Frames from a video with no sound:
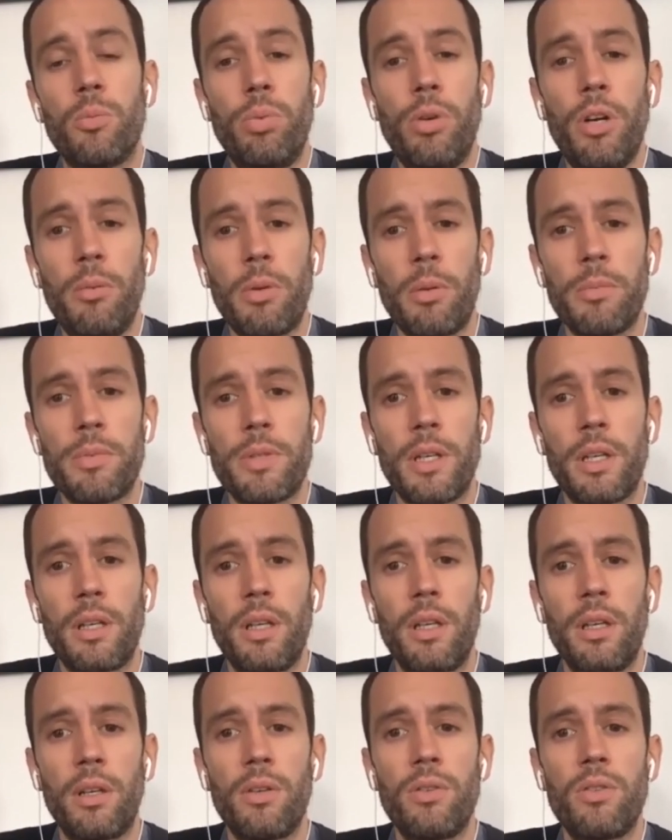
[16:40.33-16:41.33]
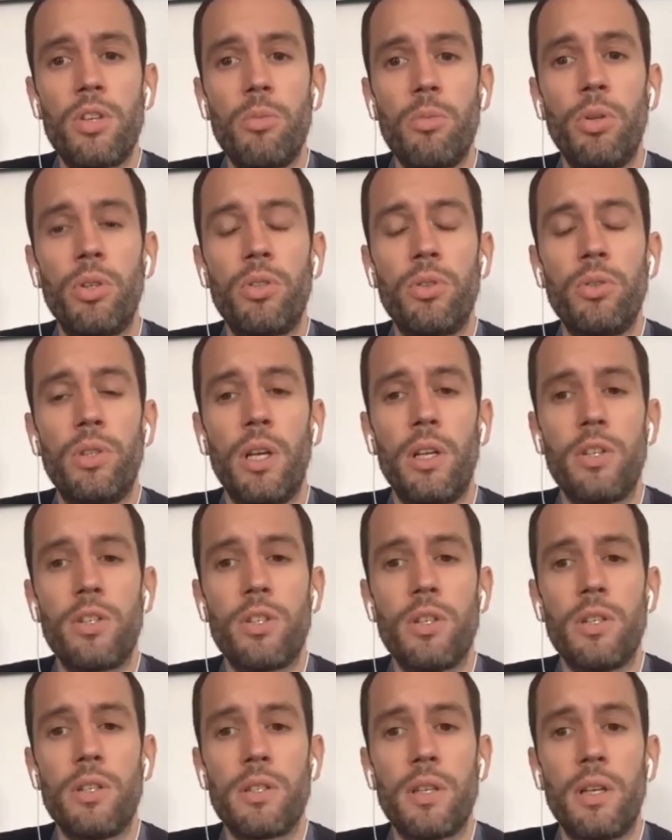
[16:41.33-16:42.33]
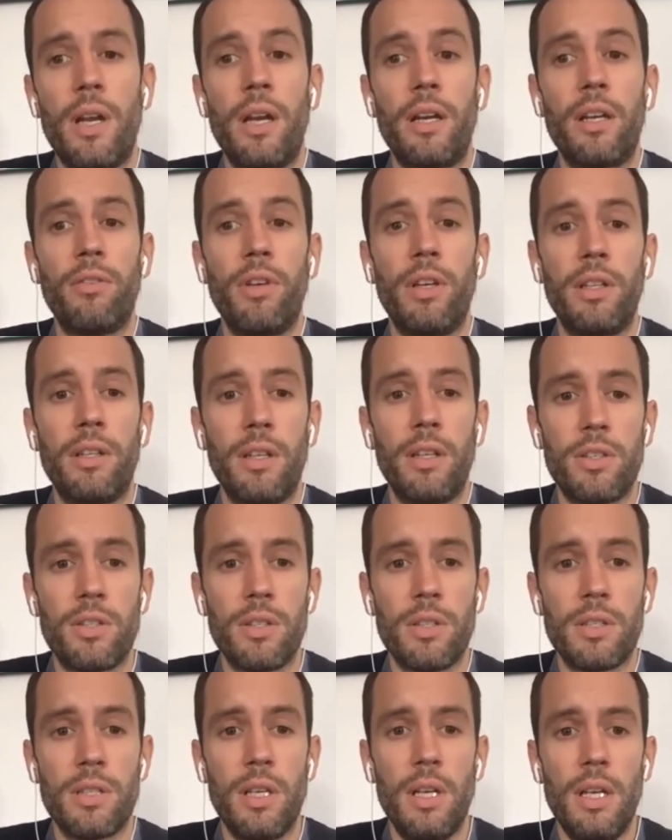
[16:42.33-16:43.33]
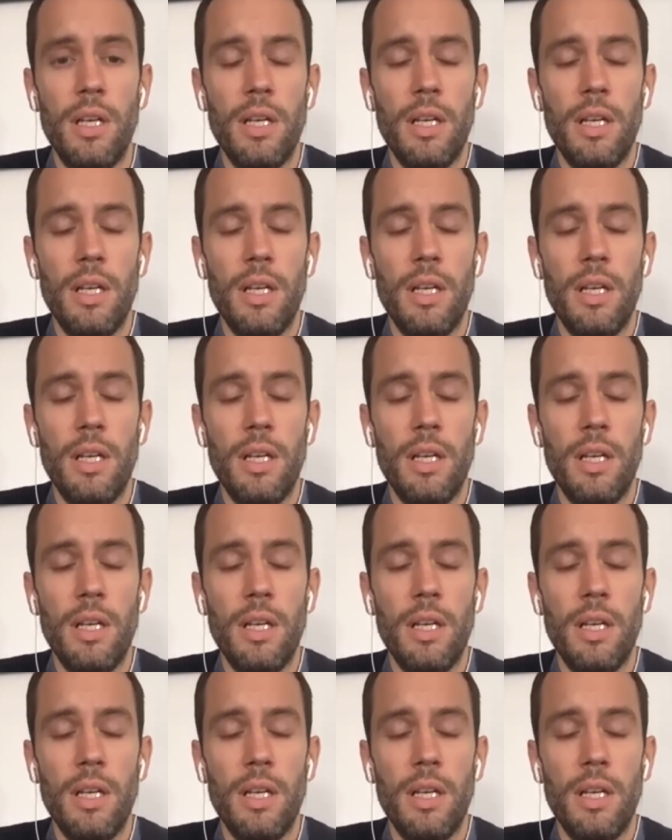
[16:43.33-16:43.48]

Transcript: problems and can contribute to tensions and aggravate tensions.